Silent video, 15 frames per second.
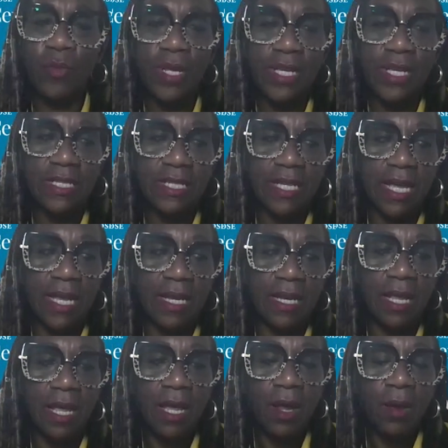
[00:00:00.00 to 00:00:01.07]
reason,
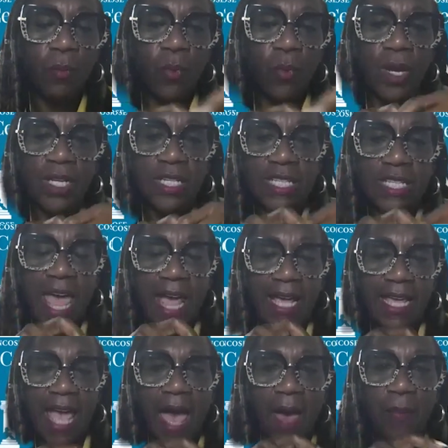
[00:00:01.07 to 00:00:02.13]
bridge
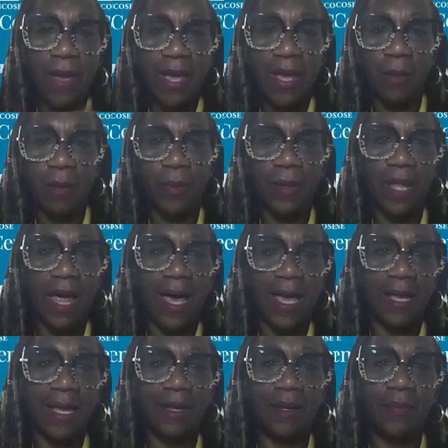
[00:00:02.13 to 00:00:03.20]
that gap and apply
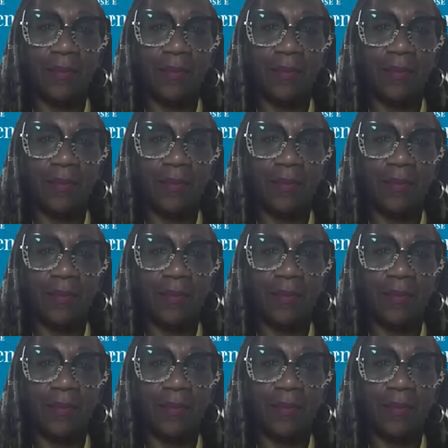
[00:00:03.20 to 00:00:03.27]
it.